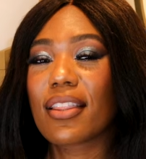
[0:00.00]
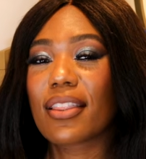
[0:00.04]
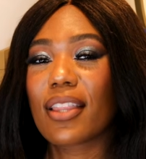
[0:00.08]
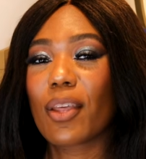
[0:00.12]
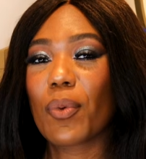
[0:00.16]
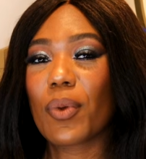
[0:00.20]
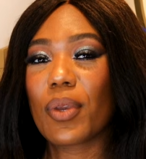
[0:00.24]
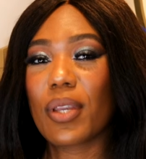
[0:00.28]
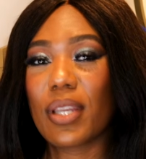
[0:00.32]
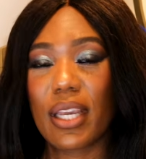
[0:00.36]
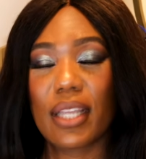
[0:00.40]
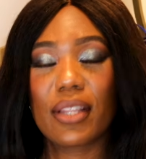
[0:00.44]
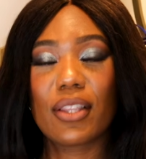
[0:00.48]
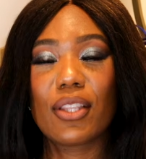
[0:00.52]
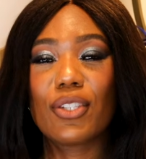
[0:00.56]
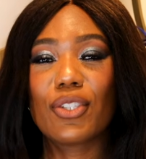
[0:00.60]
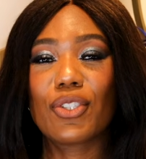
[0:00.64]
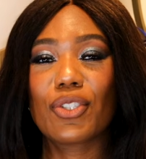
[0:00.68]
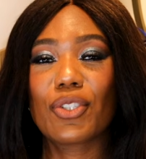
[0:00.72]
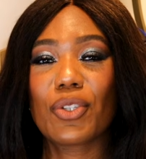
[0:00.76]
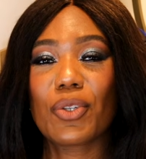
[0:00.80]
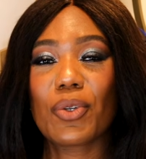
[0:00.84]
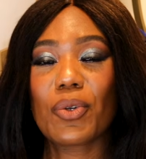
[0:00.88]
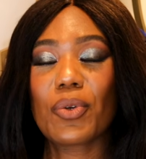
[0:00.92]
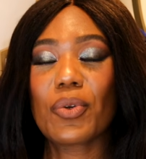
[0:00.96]
that we can get this
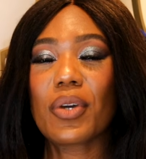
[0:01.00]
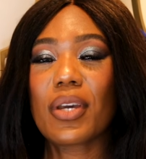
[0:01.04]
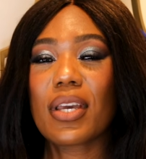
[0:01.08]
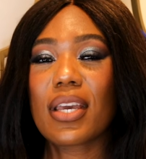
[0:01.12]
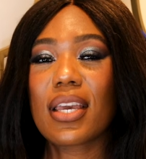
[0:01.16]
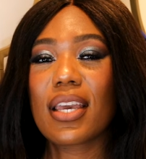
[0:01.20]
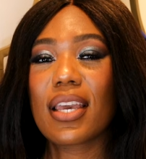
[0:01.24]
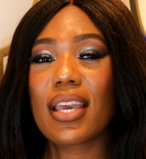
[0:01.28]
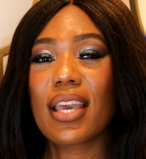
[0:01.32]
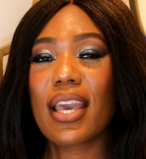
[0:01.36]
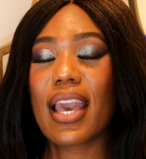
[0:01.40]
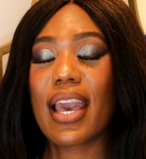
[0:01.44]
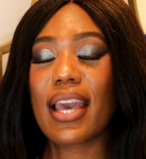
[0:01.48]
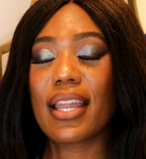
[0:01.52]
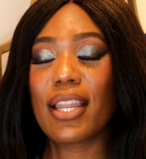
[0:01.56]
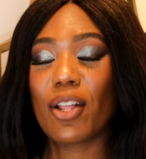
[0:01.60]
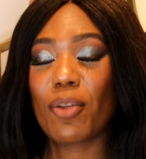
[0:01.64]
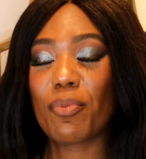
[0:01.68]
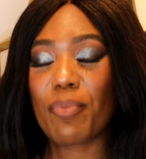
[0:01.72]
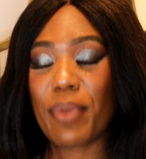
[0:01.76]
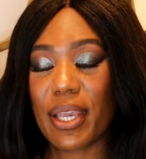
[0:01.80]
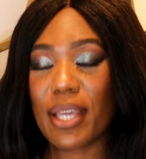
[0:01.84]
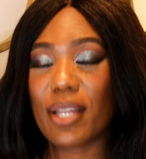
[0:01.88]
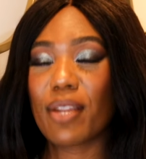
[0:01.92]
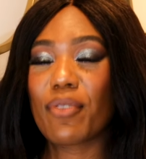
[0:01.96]
shoe, and they'll
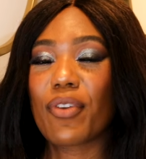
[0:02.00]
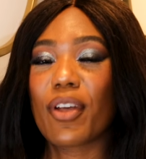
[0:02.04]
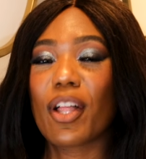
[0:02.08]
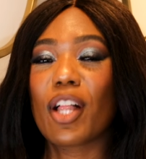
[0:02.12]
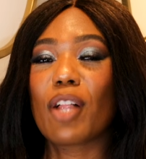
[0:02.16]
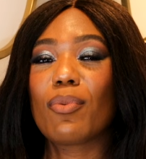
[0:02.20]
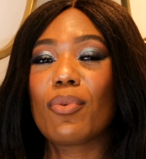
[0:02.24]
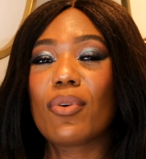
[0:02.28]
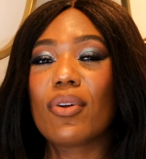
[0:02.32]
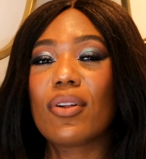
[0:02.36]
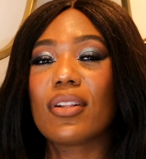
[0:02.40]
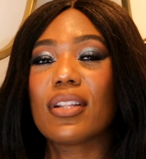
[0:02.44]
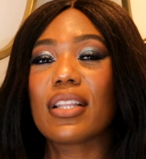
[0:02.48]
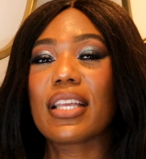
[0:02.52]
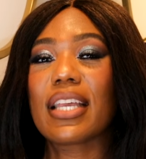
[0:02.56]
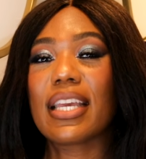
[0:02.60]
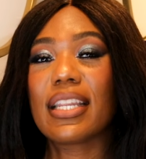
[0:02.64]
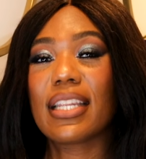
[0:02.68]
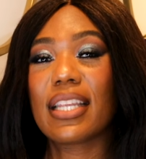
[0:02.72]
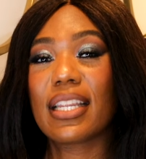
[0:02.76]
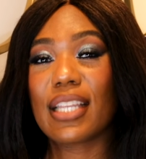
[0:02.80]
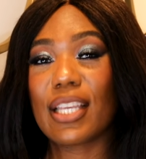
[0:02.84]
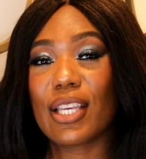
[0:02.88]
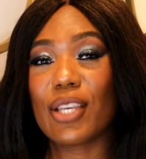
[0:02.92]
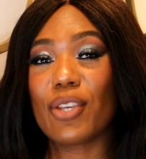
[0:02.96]
make it available
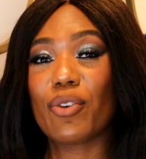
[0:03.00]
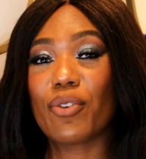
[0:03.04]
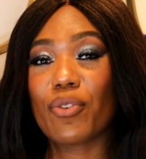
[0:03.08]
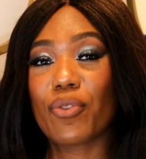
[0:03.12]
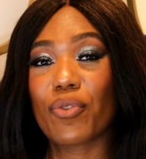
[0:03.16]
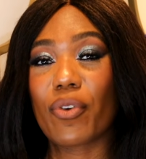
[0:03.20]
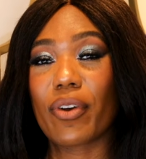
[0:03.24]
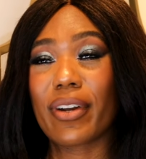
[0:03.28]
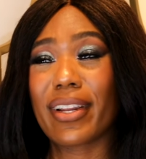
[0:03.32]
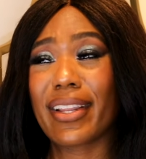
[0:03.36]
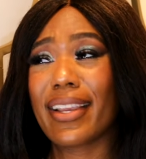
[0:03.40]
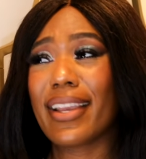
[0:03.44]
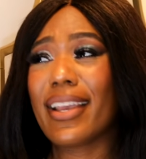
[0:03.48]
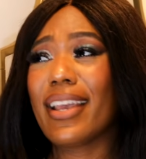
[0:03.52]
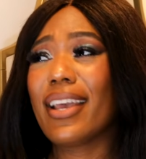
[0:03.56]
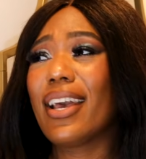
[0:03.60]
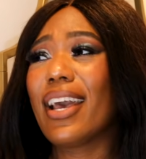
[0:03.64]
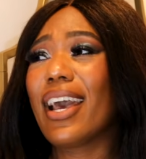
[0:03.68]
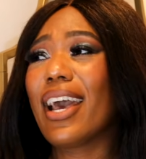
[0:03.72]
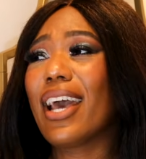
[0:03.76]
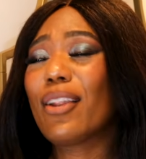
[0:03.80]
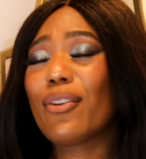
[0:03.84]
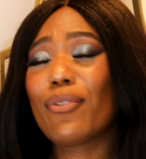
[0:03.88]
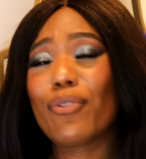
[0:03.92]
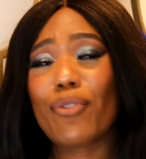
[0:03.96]
in an EU 40
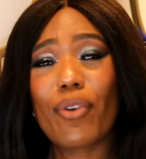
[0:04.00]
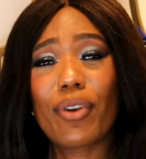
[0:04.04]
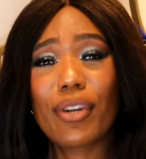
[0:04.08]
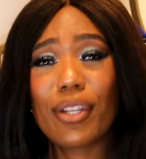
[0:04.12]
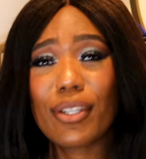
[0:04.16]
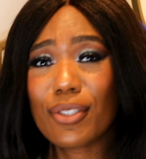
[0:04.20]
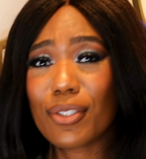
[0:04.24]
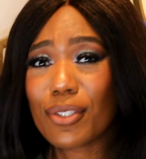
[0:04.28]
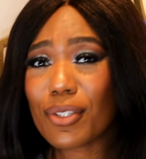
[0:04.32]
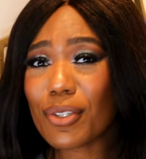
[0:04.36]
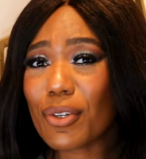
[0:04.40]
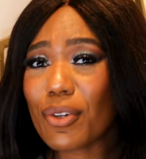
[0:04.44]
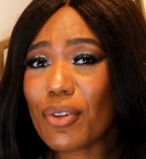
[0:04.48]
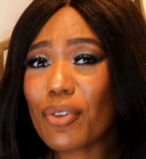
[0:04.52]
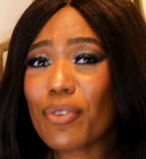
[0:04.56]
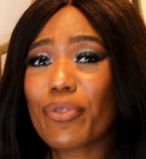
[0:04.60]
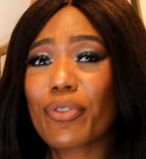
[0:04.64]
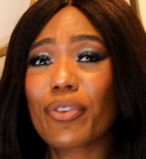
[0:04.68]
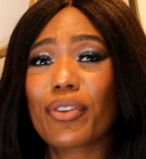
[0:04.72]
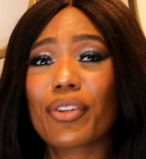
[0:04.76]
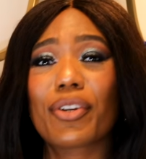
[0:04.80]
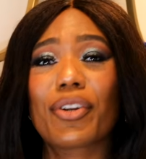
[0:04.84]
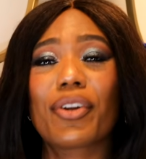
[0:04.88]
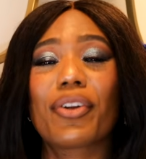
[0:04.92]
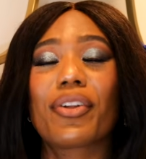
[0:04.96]
and 42
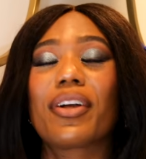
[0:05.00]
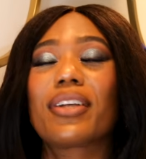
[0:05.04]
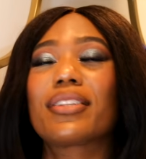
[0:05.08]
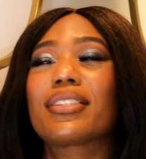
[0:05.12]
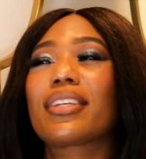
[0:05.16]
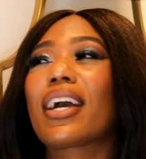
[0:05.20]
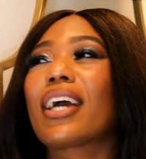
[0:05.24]
for the girlies.